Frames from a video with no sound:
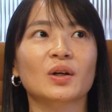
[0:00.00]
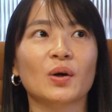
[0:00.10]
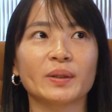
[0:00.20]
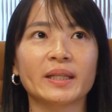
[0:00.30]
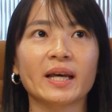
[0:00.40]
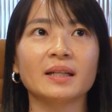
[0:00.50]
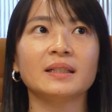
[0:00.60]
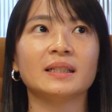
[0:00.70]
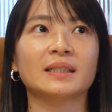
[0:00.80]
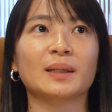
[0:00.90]
Content
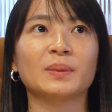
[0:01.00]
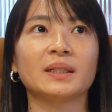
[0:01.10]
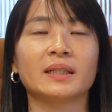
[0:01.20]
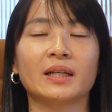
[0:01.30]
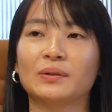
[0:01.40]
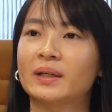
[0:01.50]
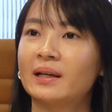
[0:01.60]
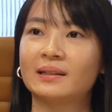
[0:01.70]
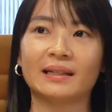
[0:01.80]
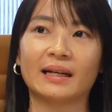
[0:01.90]
is something that you
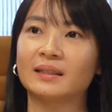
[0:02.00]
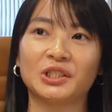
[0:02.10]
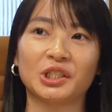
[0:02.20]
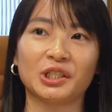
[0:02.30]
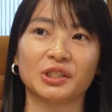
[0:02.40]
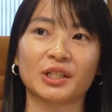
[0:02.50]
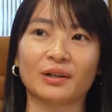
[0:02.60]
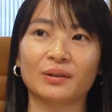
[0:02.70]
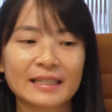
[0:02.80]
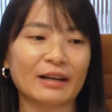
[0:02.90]
can change
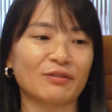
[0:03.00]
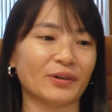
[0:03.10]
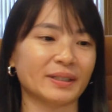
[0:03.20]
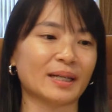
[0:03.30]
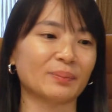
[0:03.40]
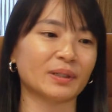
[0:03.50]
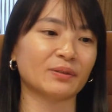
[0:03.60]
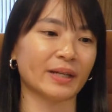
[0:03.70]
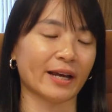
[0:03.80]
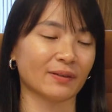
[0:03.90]
out. Like for example,
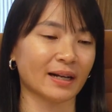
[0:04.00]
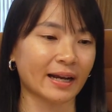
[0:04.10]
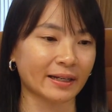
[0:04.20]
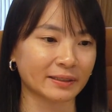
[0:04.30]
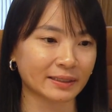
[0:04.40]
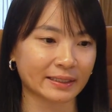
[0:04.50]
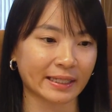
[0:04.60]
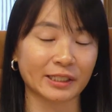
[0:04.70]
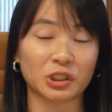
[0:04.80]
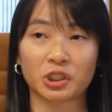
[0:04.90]
we have clients,
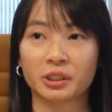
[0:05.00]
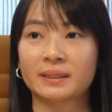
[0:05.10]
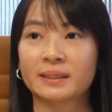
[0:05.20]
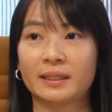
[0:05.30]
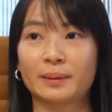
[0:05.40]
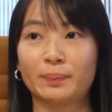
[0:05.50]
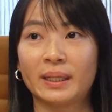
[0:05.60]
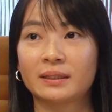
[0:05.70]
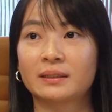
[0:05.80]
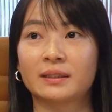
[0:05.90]
they just
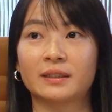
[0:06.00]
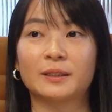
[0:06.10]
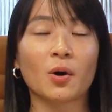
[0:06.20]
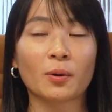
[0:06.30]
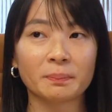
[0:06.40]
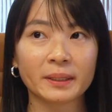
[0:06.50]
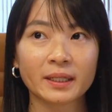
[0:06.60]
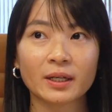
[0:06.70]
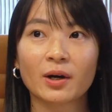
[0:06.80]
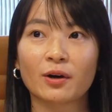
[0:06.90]
make the
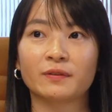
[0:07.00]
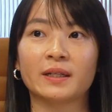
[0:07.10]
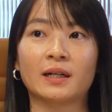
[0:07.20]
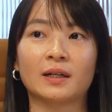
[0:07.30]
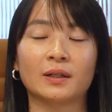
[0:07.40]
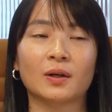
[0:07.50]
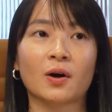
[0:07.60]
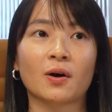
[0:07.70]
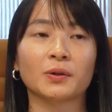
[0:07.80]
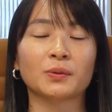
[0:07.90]
copy of their
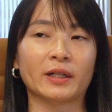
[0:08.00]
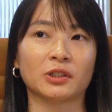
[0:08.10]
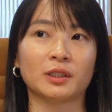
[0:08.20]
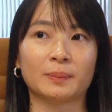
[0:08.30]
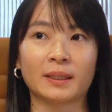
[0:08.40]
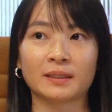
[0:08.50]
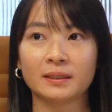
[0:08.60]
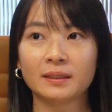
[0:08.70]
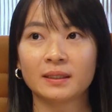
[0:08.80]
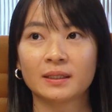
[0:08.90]
call to actions
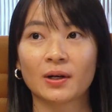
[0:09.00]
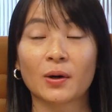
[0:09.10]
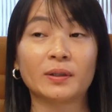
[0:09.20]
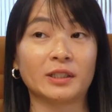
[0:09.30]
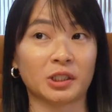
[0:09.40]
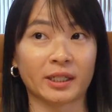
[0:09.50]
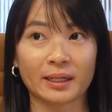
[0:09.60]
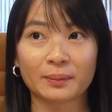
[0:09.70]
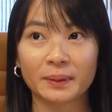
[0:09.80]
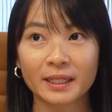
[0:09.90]
button on the
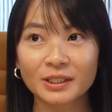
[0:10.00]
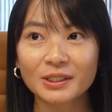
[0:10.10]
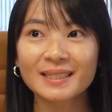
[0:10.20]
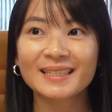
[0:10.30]
checkout page